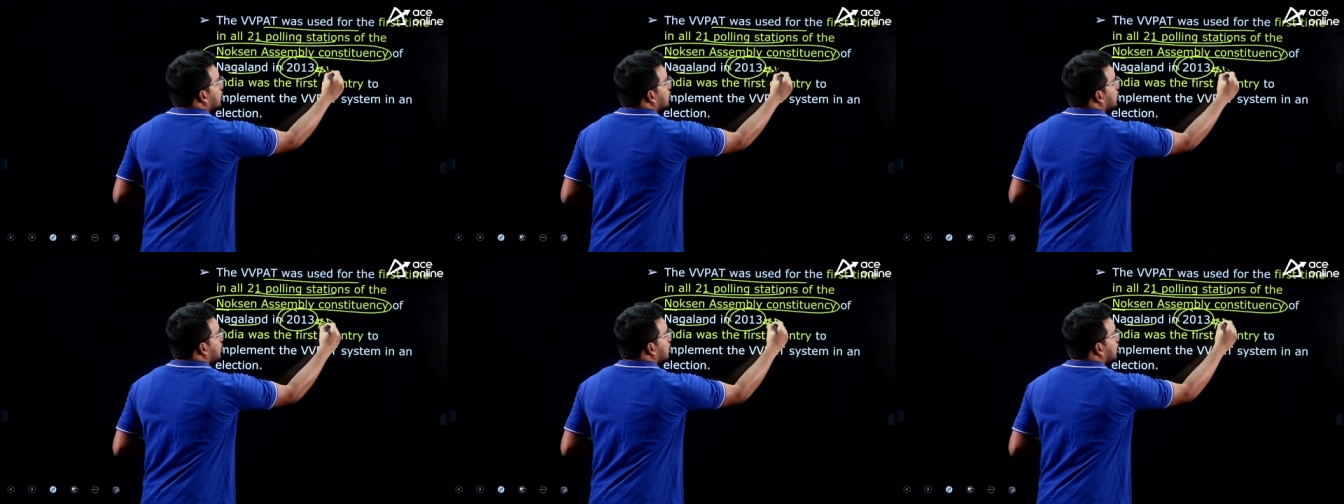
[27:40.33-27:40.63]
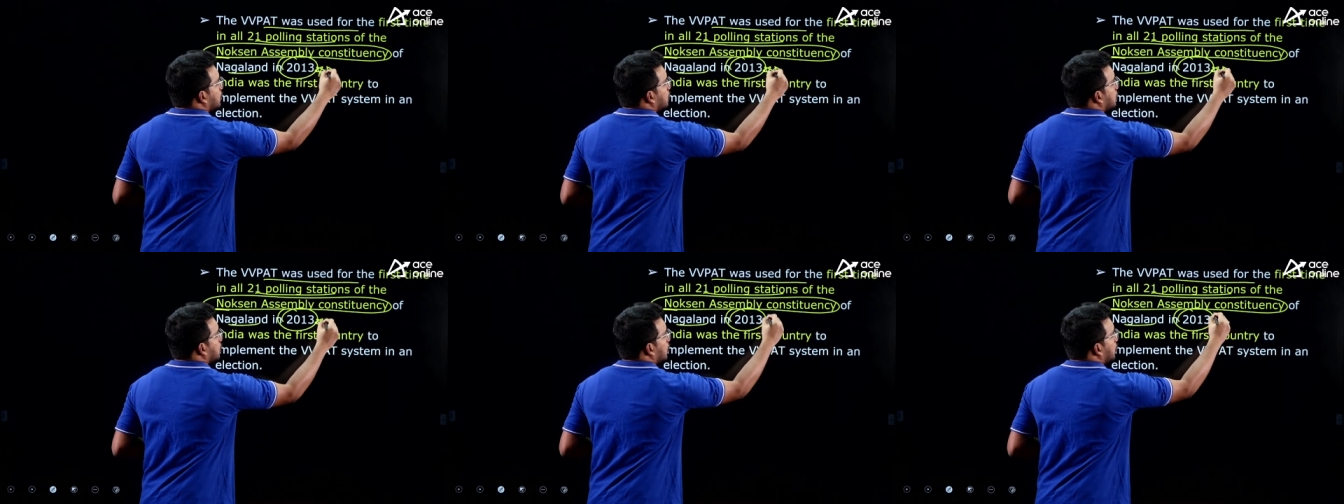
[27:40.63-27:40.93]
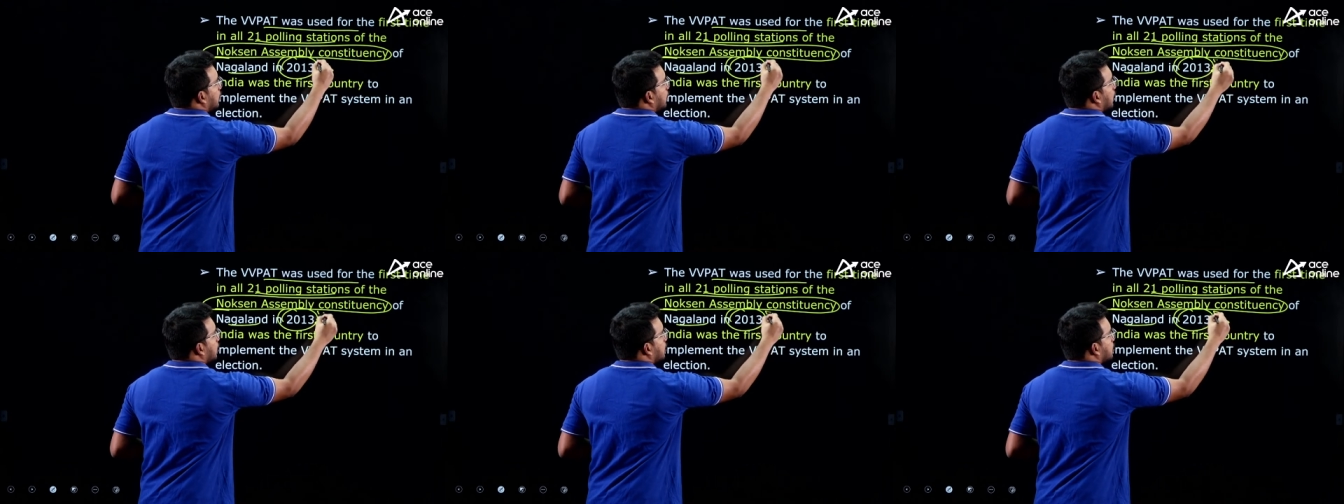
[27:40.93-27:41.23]
This
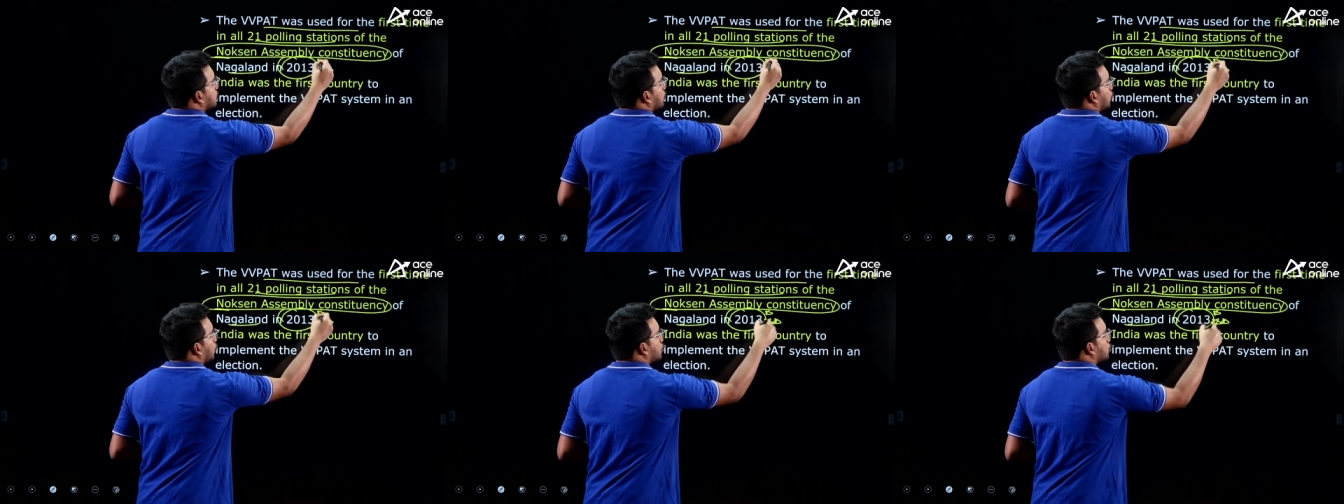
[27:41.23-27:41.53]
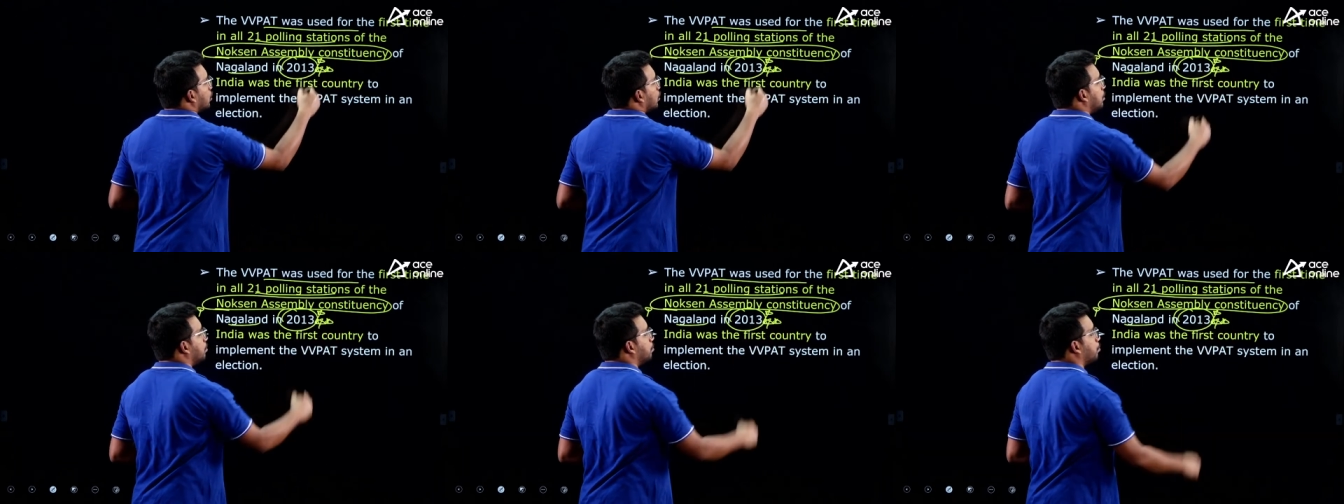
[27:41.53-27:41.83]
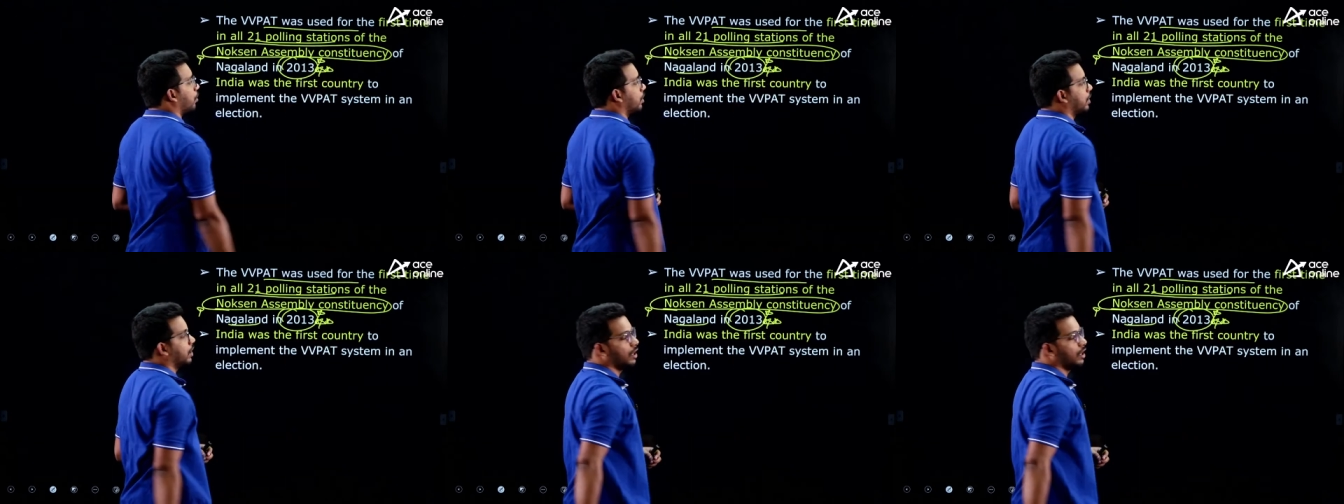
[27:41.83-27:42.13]
year is also
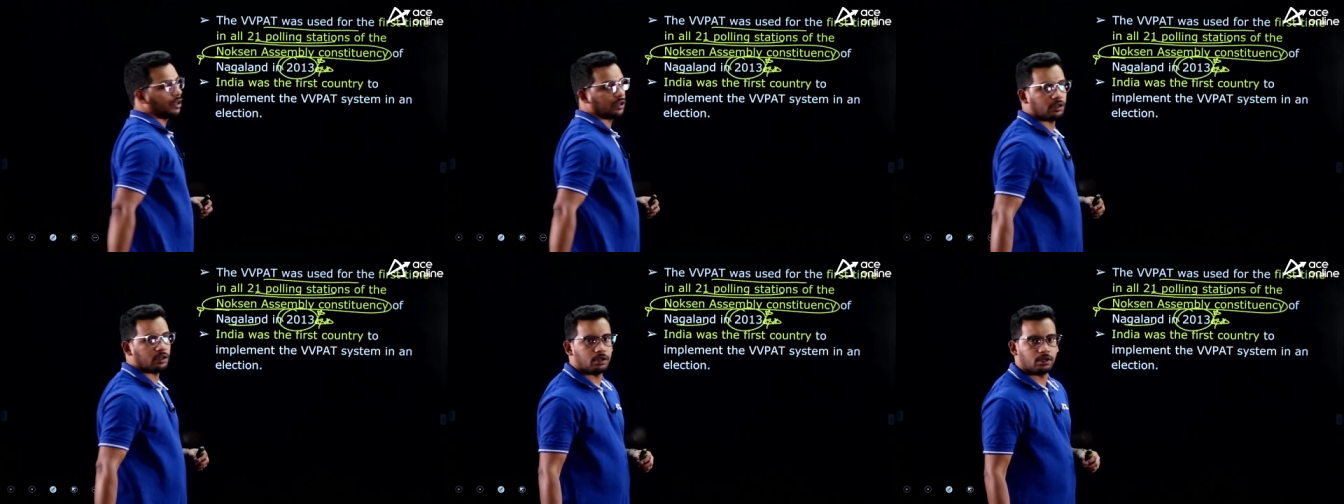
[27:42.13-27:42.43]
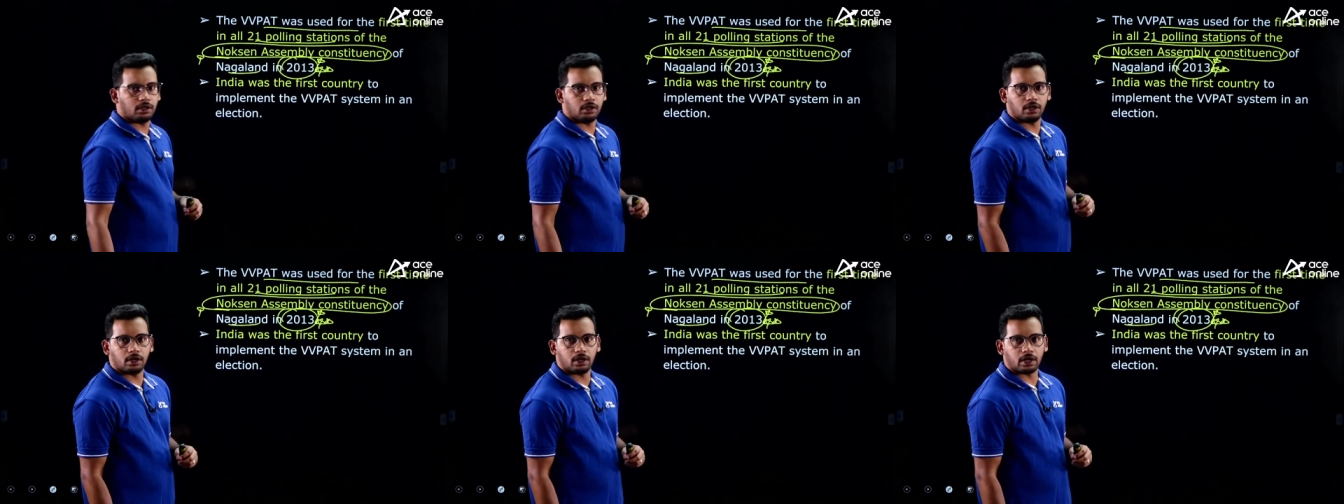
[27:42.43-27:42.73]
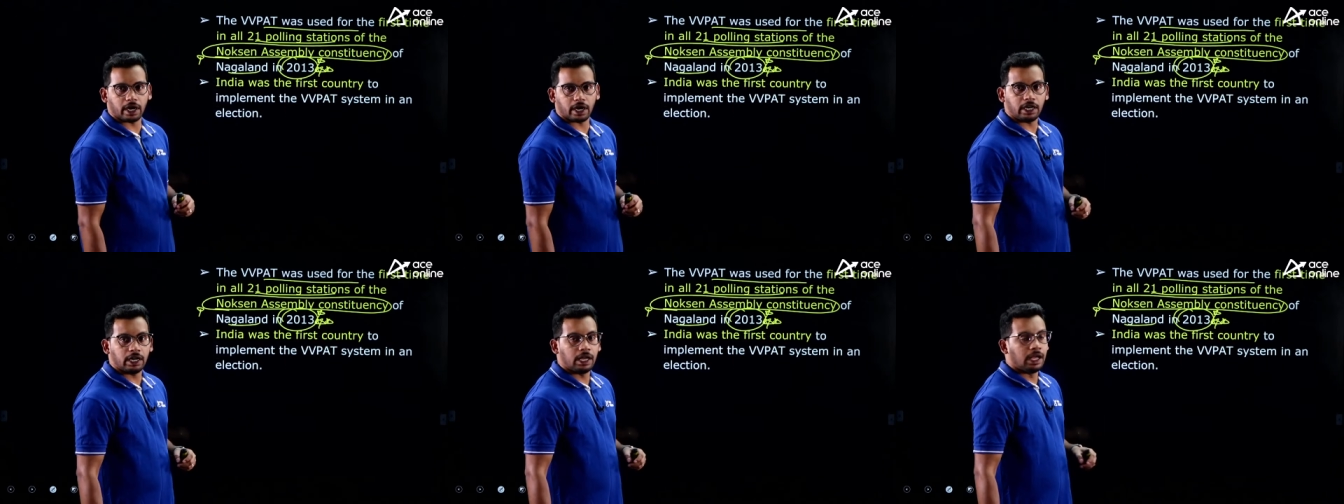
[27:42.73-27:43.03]
important,
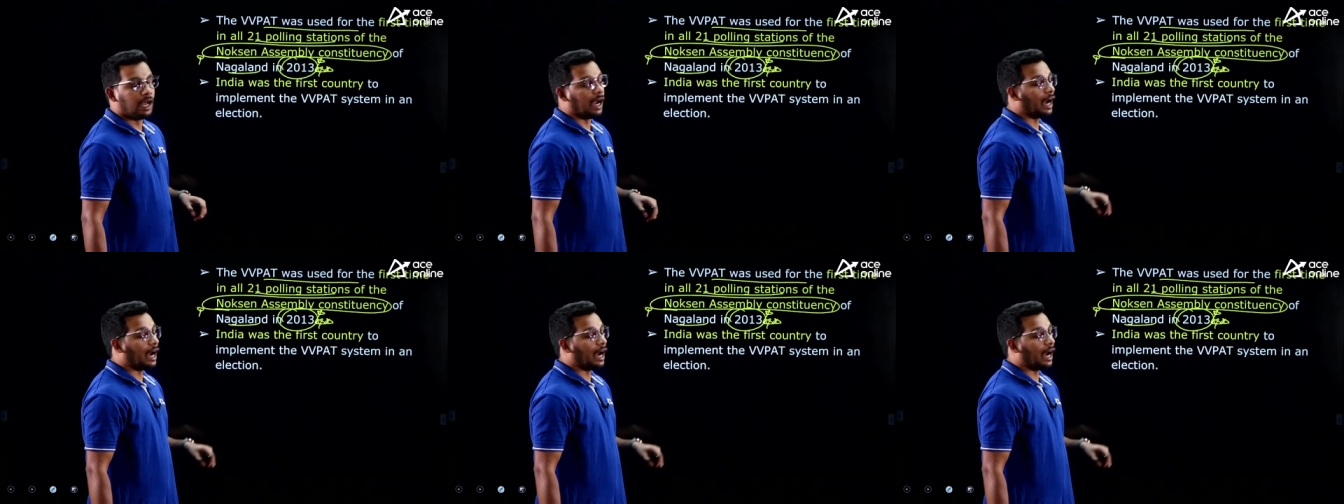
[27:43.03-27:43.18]
right?